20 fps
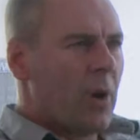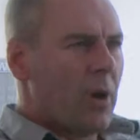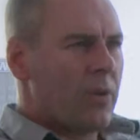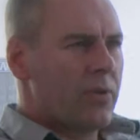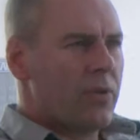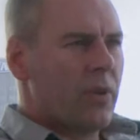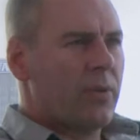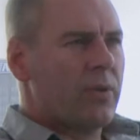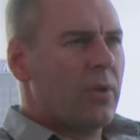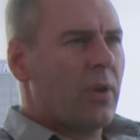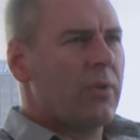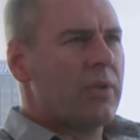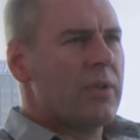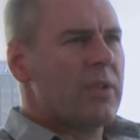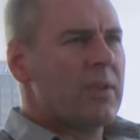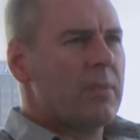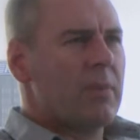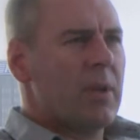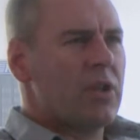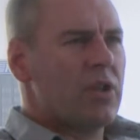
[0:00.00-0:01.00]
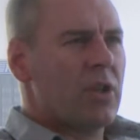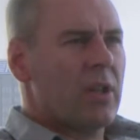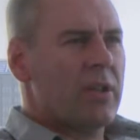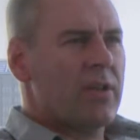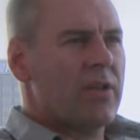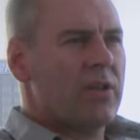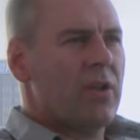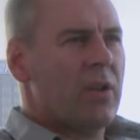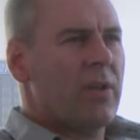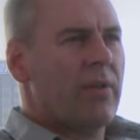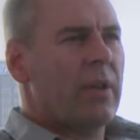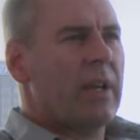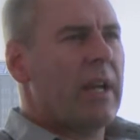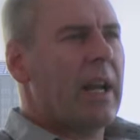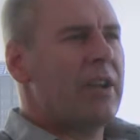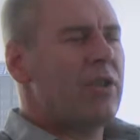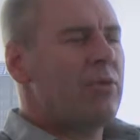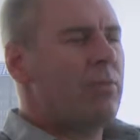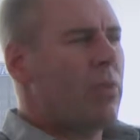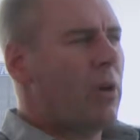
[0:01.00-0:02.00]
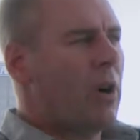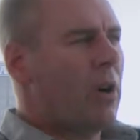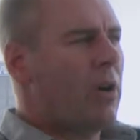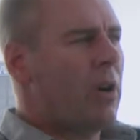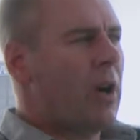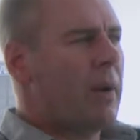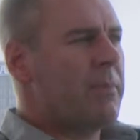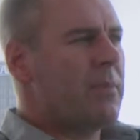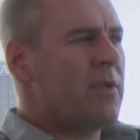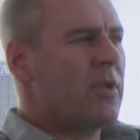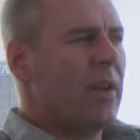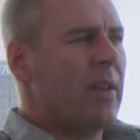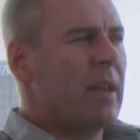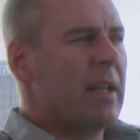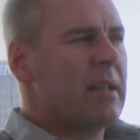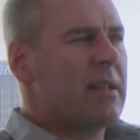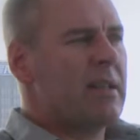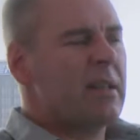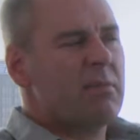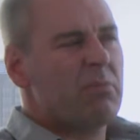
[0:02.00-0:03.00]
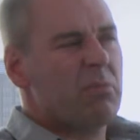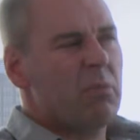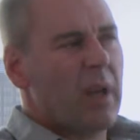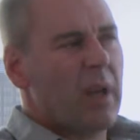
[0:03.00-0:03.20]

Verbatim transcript: Microsoft Office Specialist Certification Program, so that's